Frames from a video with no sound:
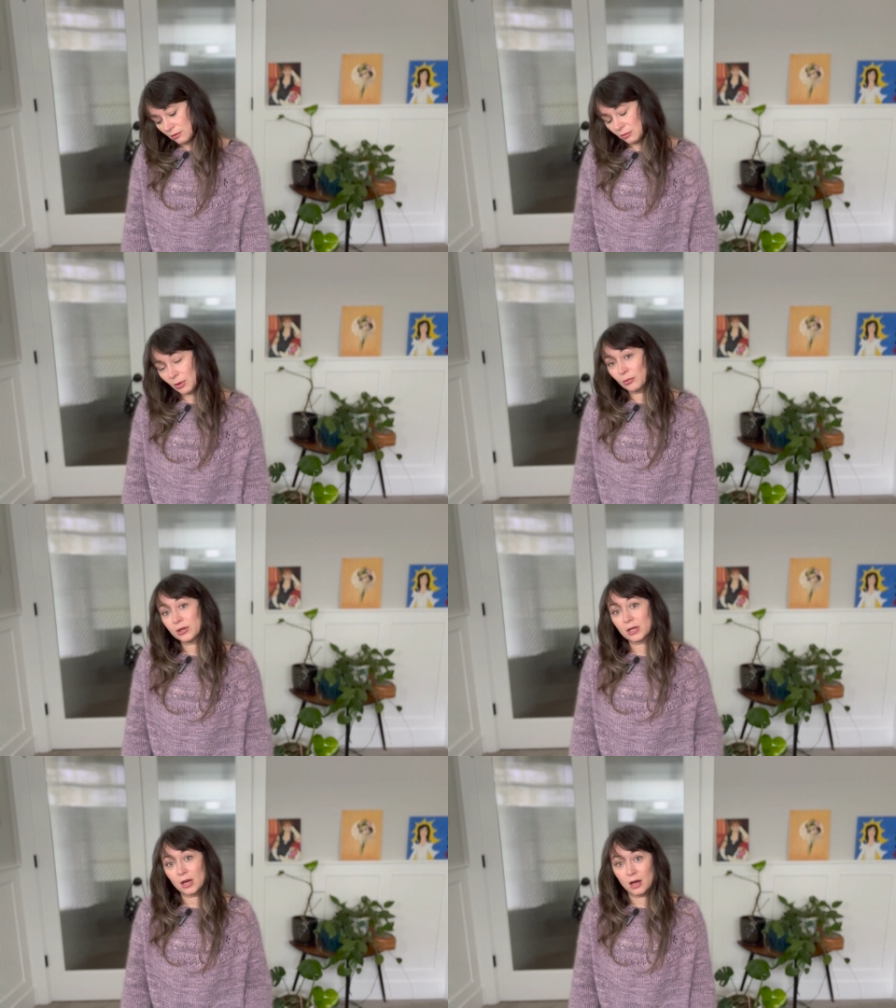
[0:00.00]
Remember
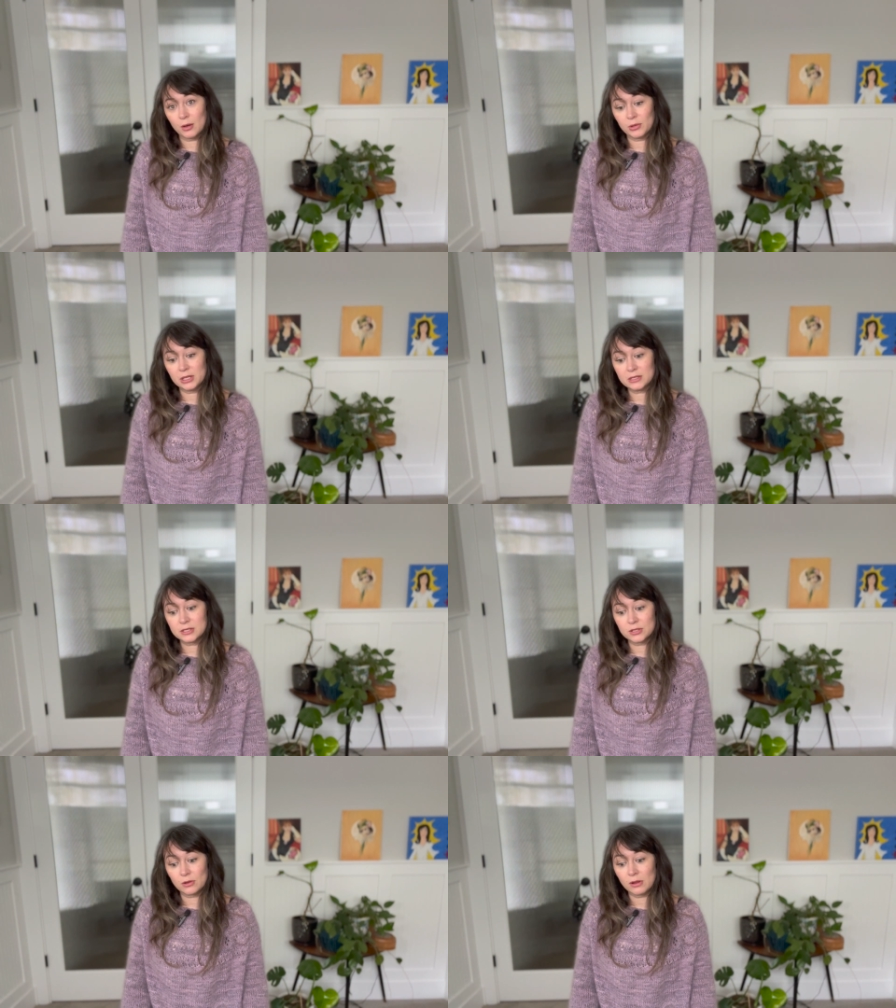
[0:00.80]
to comment
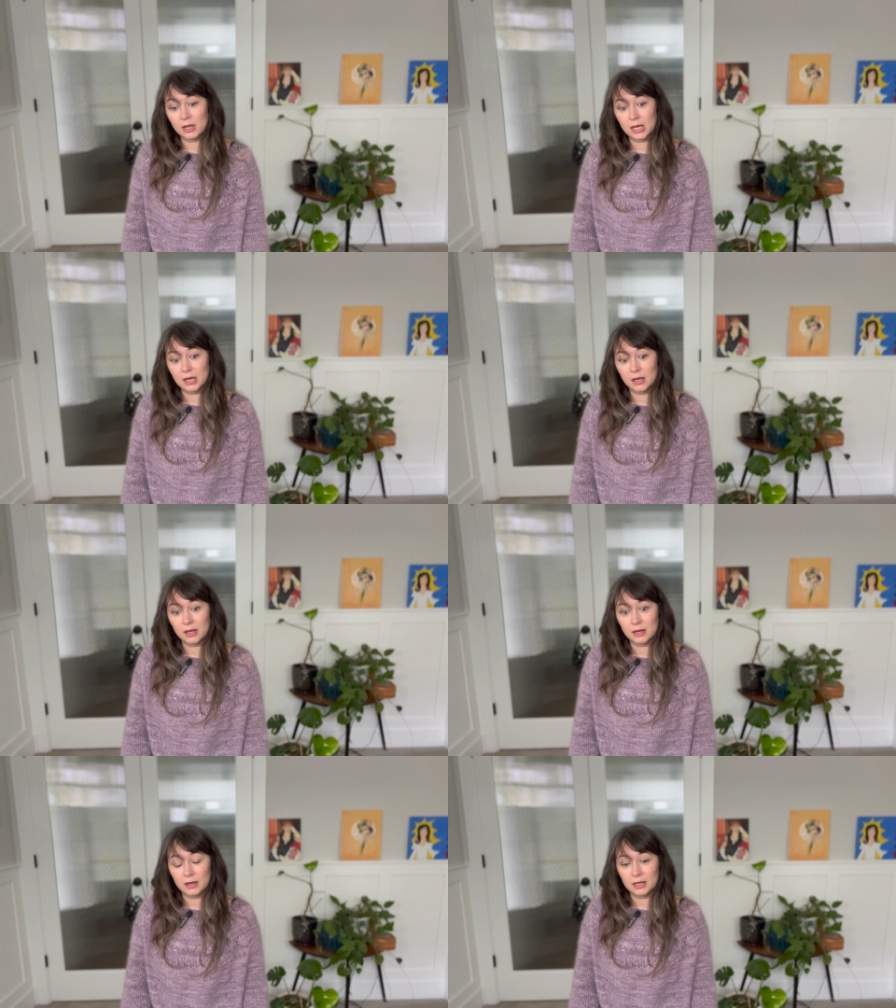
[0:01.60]
so
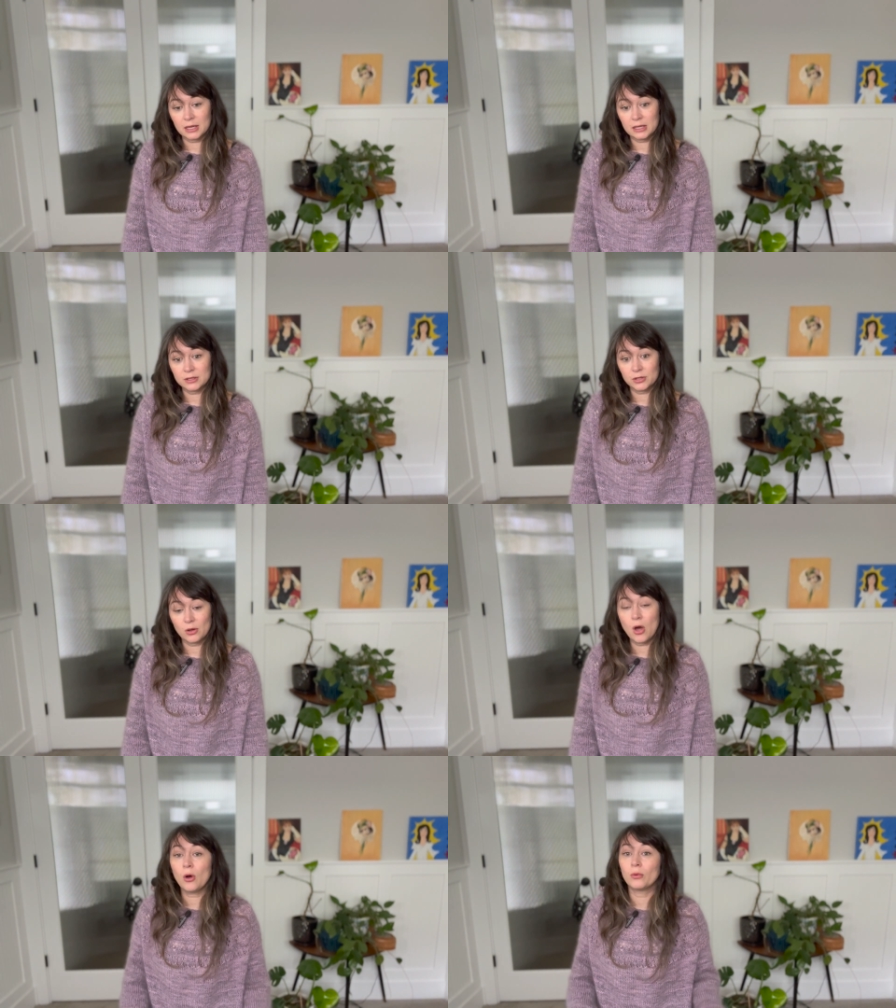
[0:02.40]
that I can enter.
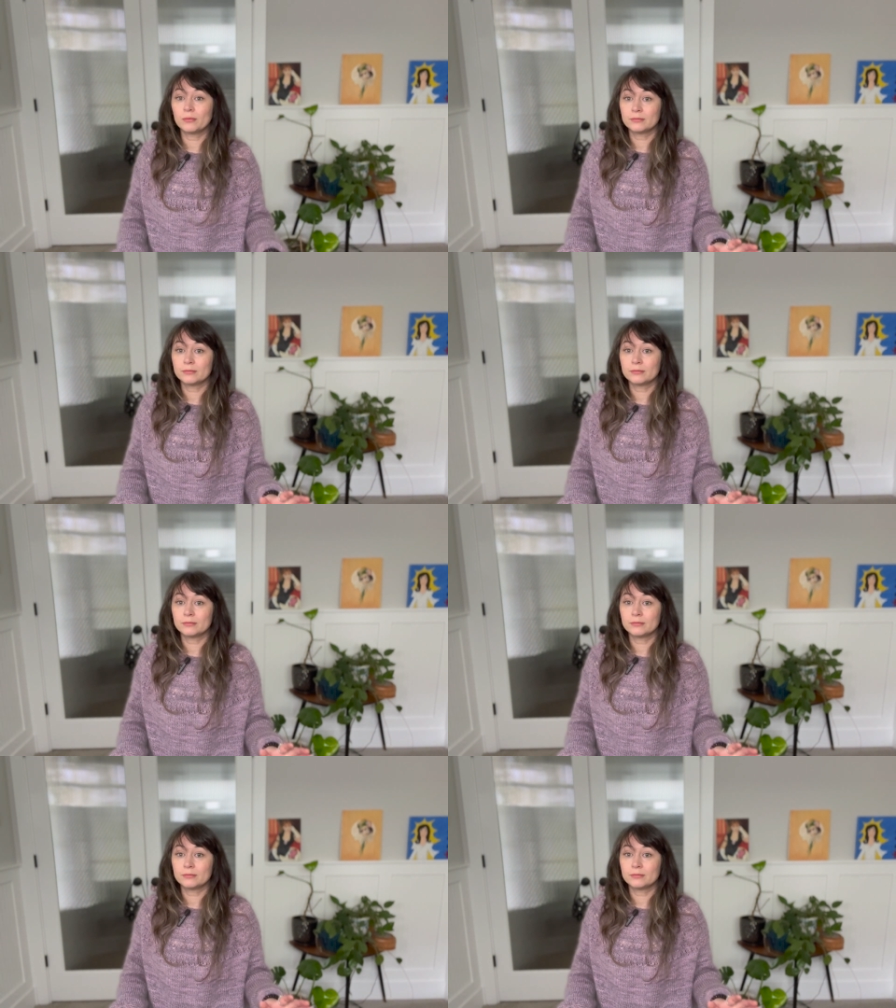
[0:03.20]
Oh,